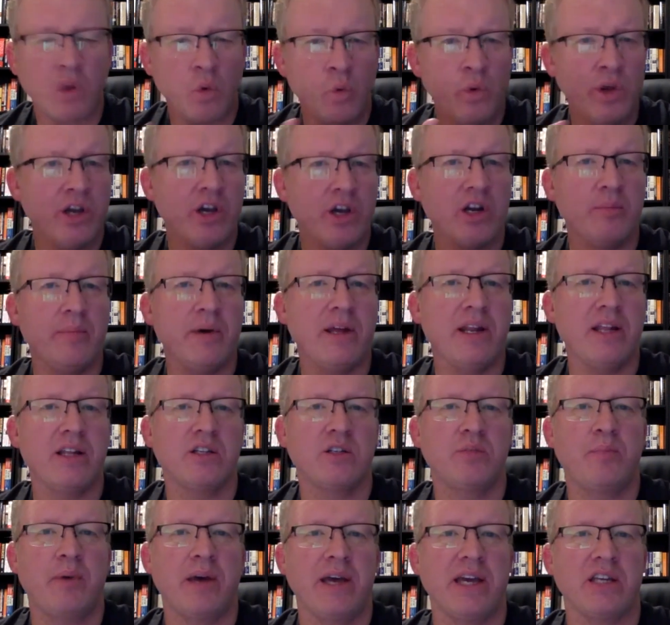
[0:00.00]
We could have been in
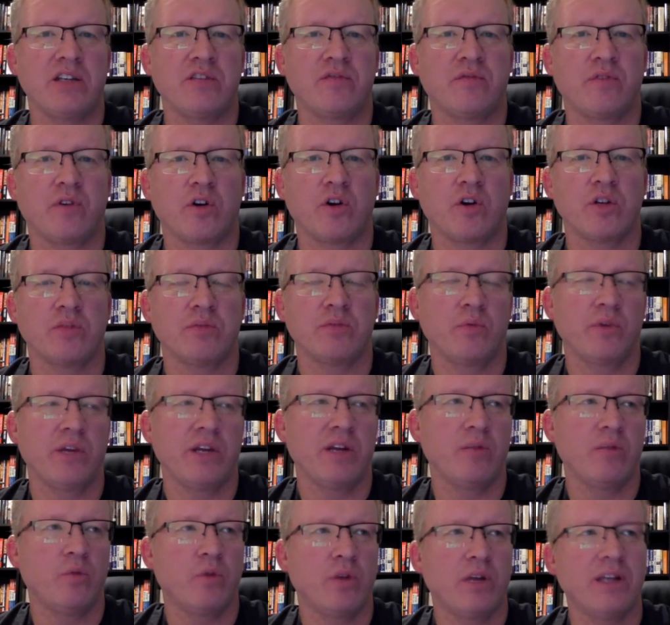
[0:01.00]
space first, but we
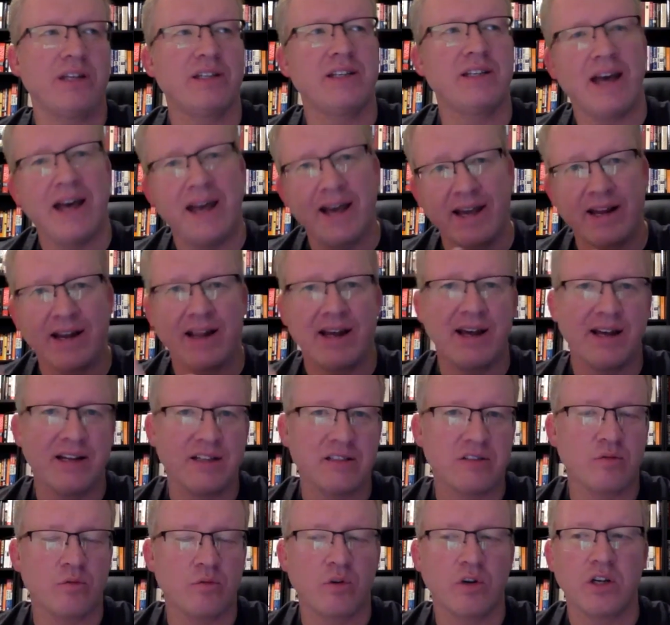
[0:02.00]
didn't want to
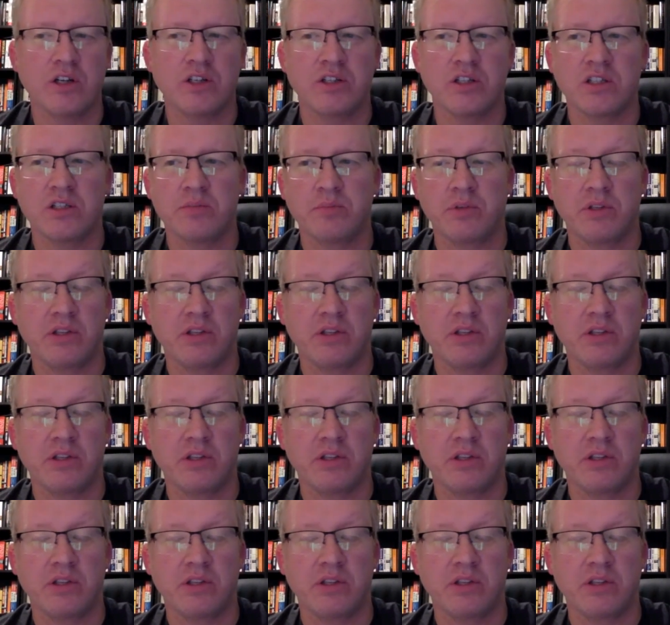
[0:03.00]
antagonize the Russians.